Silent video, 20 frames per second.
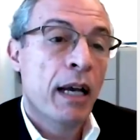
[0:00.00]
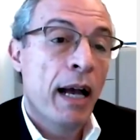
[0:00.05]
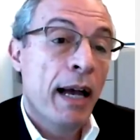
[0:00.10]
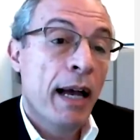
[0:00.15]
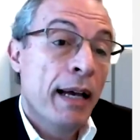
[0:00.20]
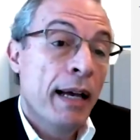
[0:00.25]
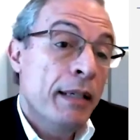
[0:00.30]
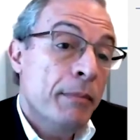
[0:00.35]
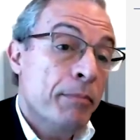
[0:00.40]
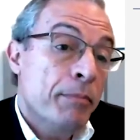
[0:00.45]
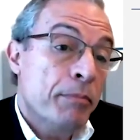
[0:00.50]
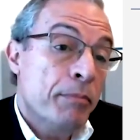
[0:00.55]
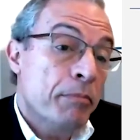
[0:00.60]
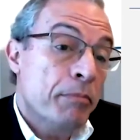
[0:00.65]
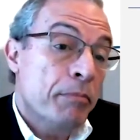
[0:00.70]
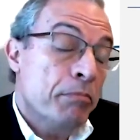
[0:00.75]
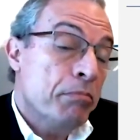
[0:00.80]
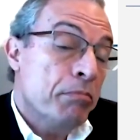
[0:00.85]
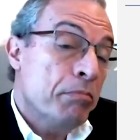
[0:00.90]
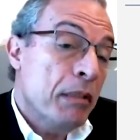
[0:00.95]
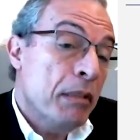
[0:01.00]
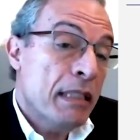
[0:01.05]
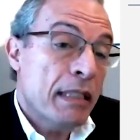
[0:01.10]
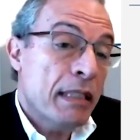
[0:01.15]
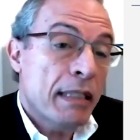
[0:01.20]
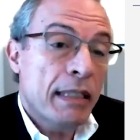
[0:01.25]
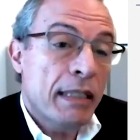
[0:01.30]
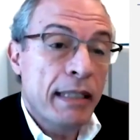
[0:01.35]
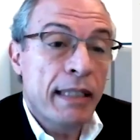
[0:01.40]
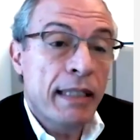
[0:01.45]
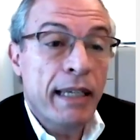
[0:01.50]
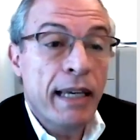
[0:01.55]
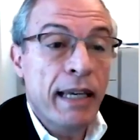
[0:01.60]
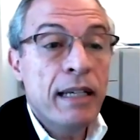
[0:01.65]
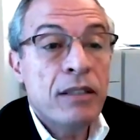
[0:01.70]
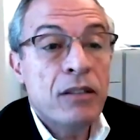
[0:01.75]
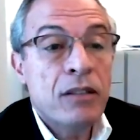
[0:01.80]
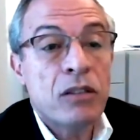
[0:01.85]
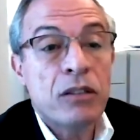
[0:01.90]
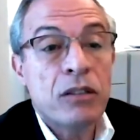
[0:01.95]
And basically the
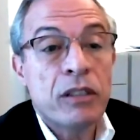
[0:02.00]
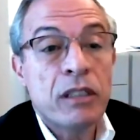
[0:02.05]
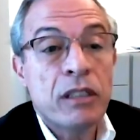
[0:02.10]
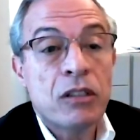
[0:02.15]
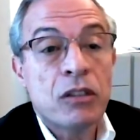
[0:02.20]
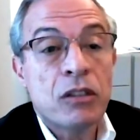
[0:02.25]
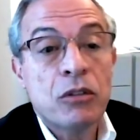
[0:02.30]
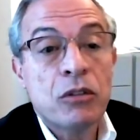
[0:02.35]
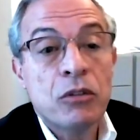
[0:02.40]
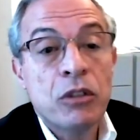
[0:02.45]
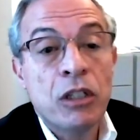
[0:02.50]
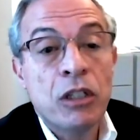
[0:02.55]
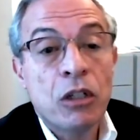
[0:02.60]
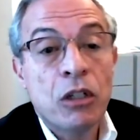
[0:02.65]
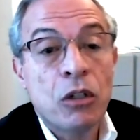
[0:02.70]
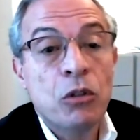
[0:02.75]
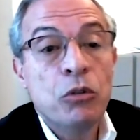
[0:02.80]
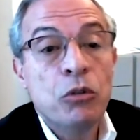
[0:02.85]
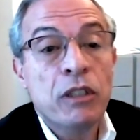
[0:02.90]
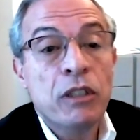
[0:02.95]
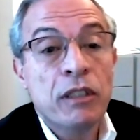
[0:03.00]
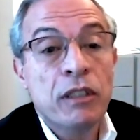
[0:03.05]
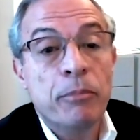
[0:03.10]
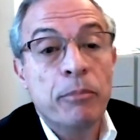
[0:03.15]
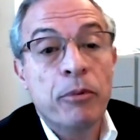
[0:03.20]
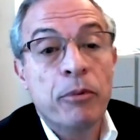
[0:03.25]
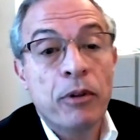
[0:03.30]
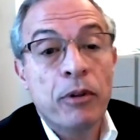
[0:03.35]
answer is to include the